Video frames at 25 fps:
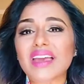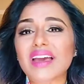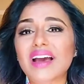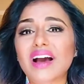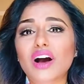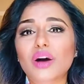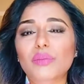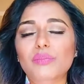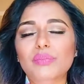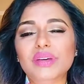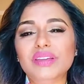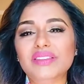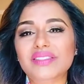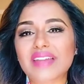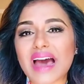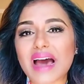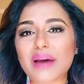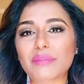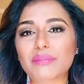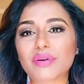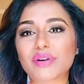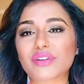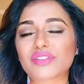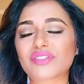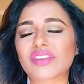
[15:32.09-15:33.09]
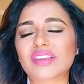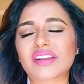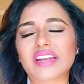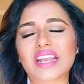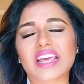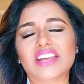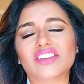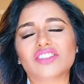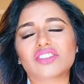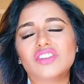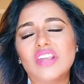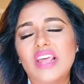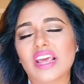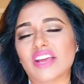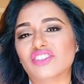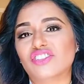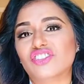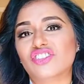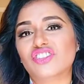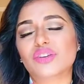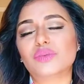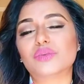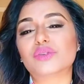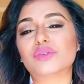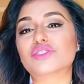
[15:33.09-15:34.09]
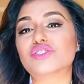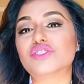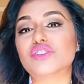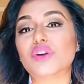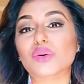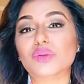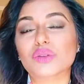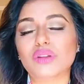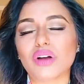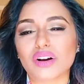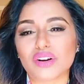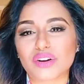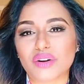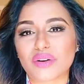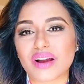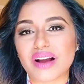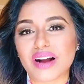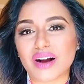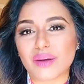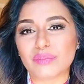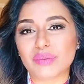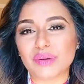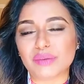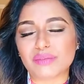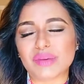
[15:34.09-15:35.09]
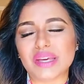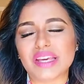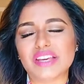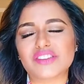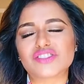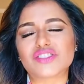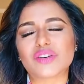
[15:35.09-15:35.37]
helping that person, and and she was no longer helping me.